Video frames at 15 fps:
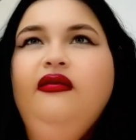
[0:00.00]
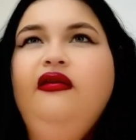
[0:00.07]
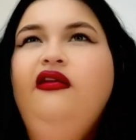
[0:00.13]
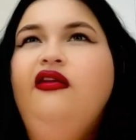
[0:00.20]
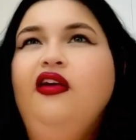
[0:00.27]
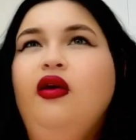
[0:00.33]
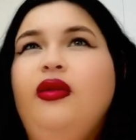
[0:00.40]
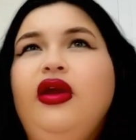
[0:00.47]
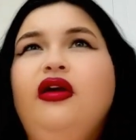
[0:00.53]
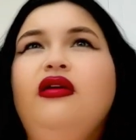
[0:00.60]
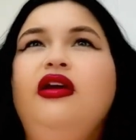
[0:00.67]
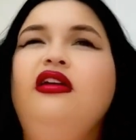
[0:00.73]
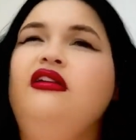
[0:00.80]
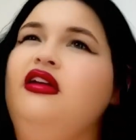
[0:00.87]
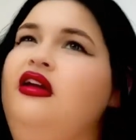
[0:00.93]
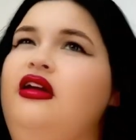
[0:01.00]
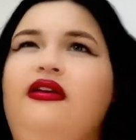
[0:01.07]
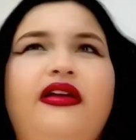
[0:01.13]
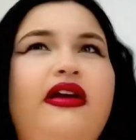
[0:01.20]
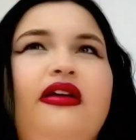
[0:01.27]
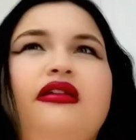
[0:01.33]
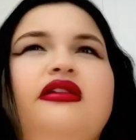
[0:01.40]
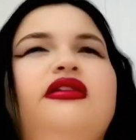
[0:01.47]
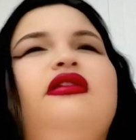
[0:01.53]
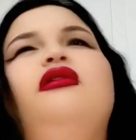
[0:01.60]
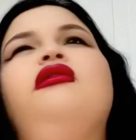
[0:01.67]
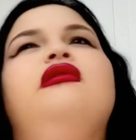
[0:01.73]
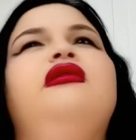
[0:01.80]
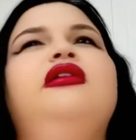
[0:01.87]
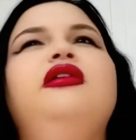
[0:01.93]
filming or anything in there,
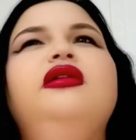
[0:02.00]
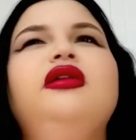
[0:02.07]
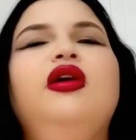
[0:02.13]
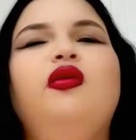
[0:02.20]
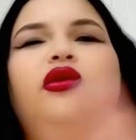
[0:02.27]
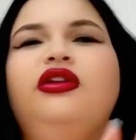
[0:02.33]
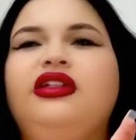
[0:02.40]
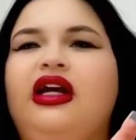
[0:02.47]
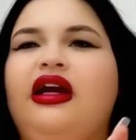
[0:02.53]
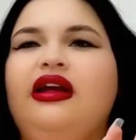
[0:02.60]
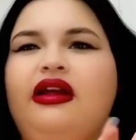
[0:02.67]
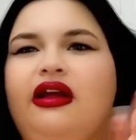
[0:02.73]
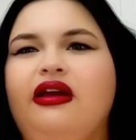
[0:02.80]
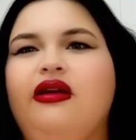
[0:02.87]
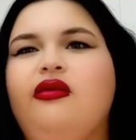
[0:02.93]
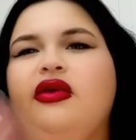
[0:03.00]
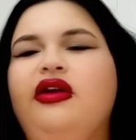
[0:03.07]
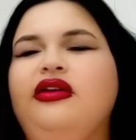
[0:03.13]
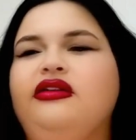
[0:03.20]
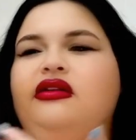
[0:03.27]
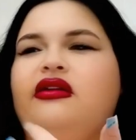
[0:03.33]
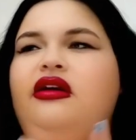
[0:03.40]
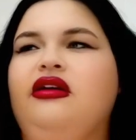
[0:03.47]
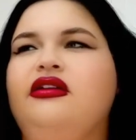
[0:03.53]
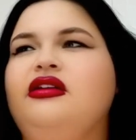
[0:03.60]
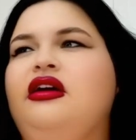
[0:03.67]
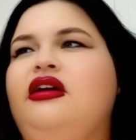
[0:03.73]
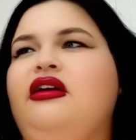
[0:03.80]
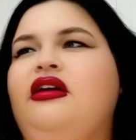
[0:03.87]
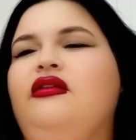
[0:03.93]
so which I get, because a lot of
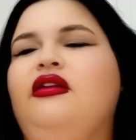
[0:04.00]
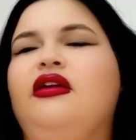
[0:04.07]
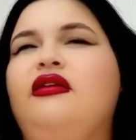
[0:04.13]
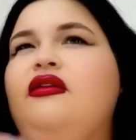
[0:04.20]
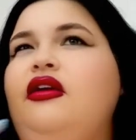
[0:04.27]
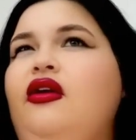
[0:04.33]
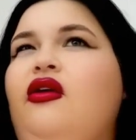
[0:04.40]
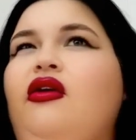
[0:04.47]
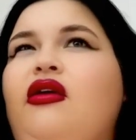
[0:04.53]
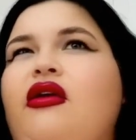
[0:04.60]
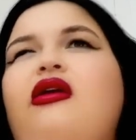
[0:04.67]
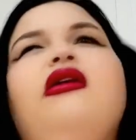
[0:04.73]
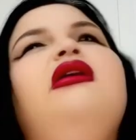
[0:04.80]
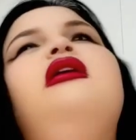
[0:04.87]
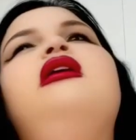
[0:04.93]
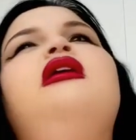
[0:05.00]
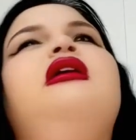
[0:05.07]
the art